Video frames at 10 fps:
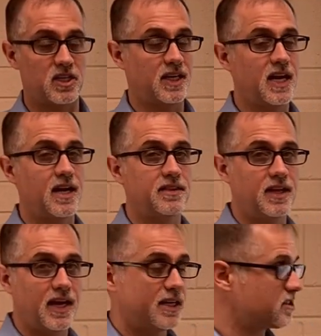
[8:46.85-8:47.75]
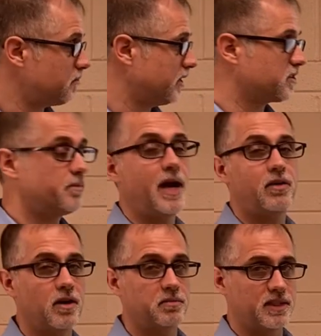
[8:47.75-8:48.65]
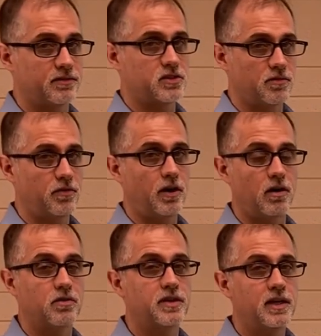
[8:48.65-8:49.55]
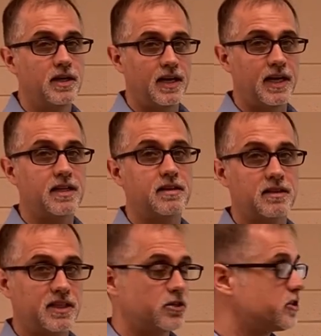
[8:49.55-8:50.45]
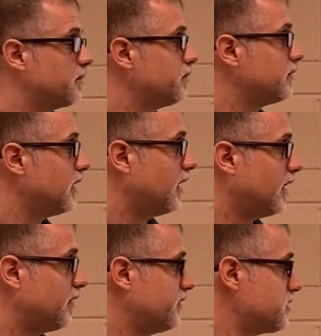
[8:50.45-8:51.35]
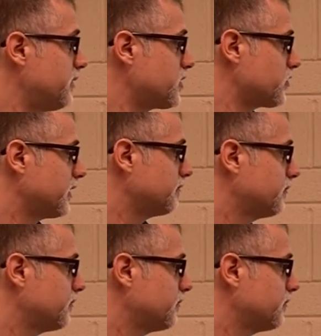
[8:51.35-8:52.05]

And again, they had some Muslim background believers involved in the leadership uh, of this ministry.